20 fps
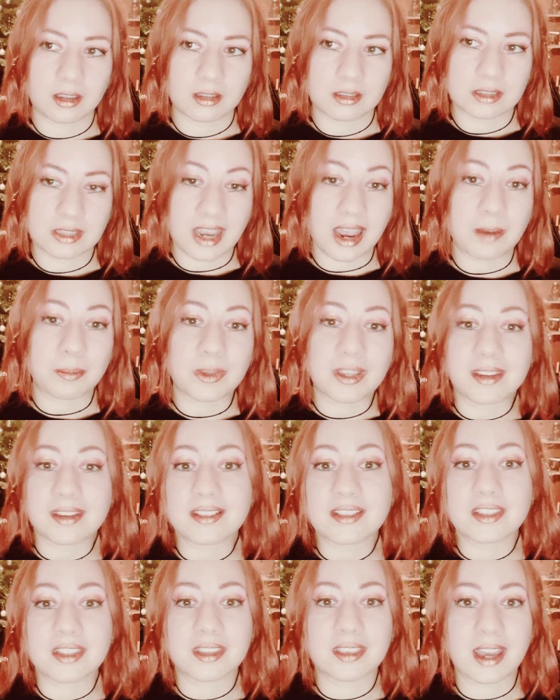tapping
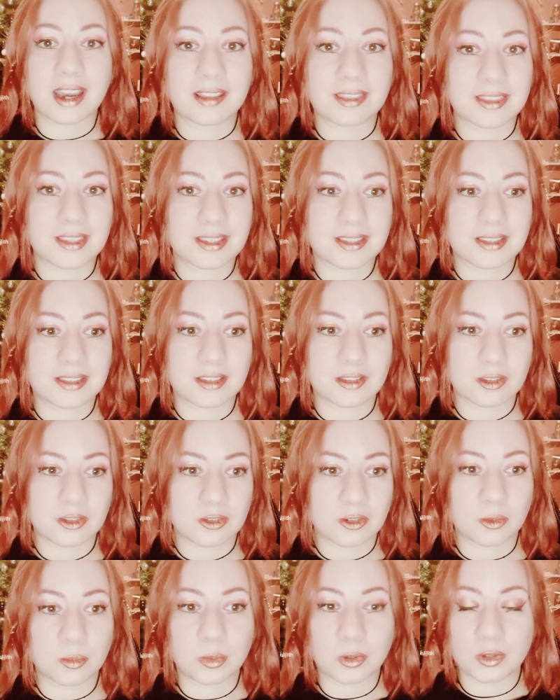into that this
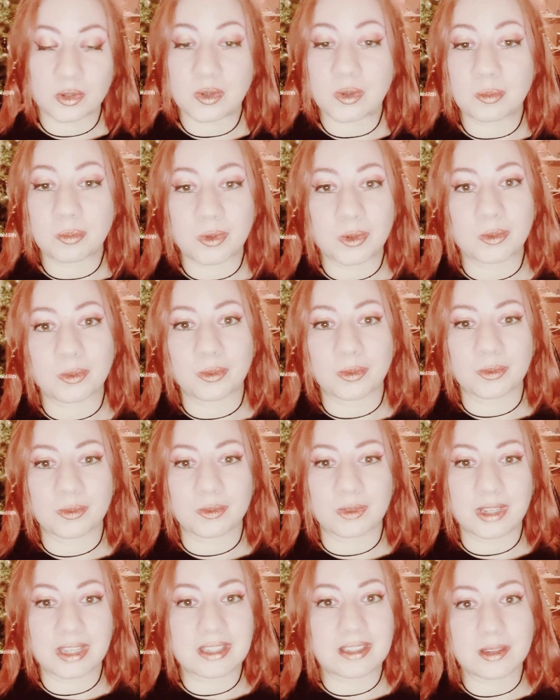super new moon
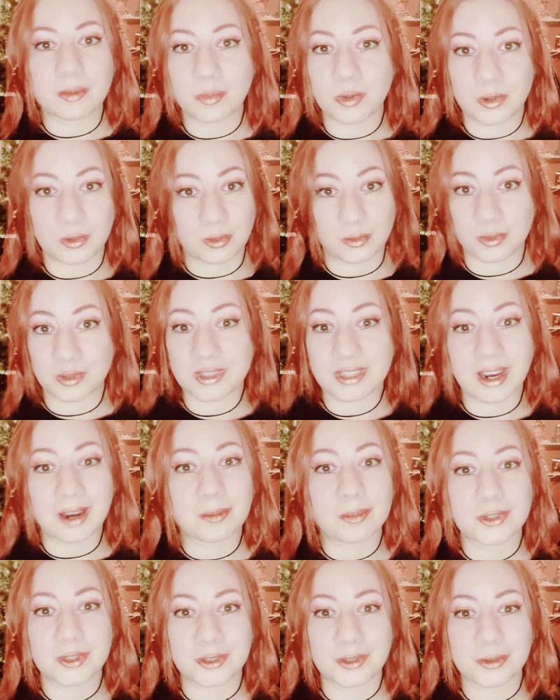is a beautiful time
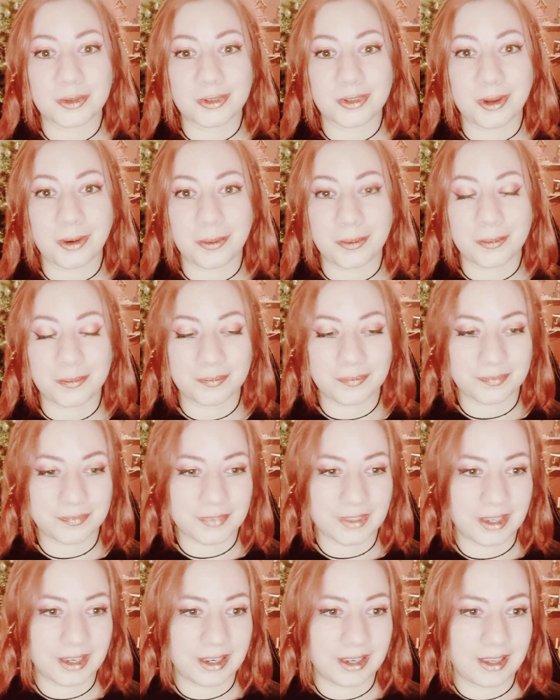to do so.
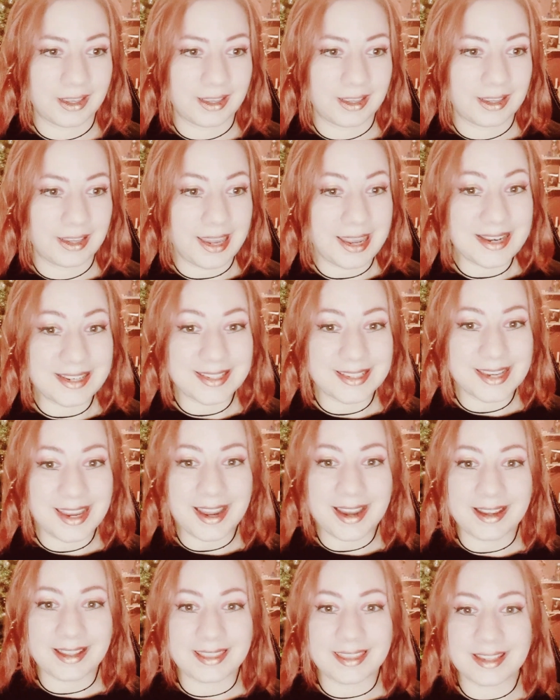And
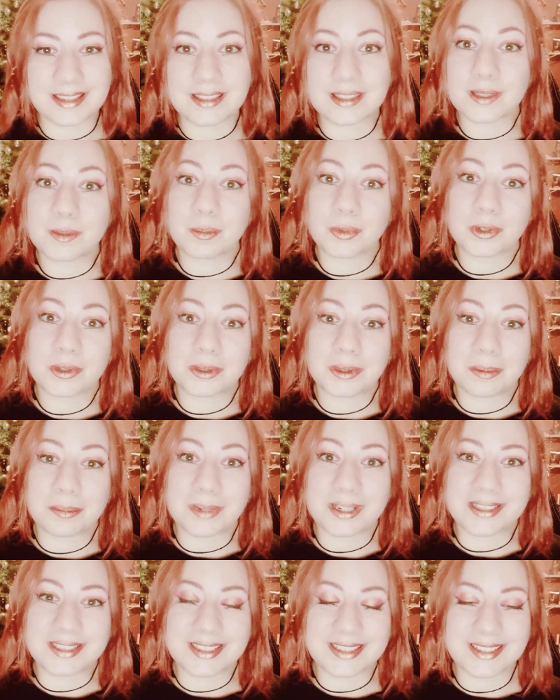yeah, that's pretty
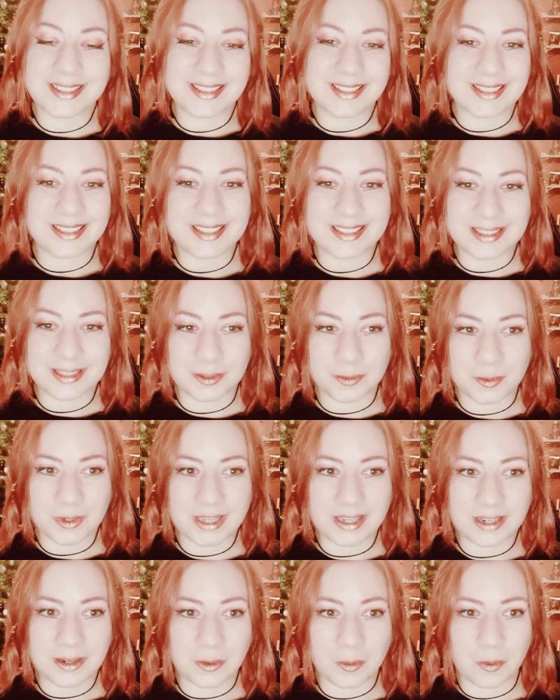much this
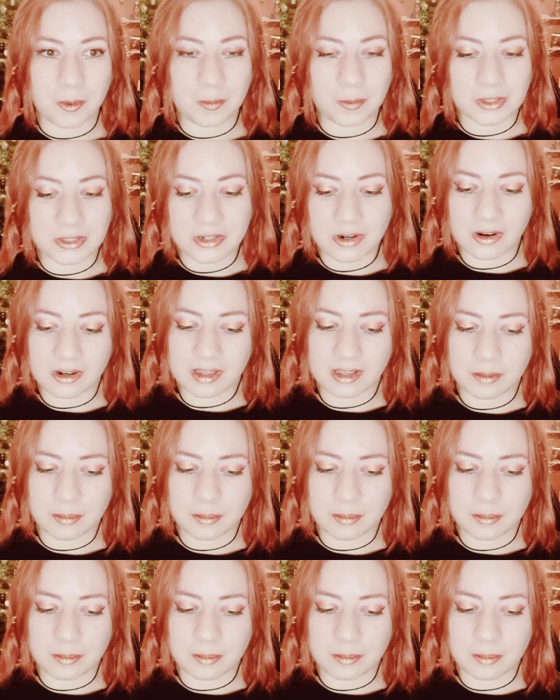week when we're talking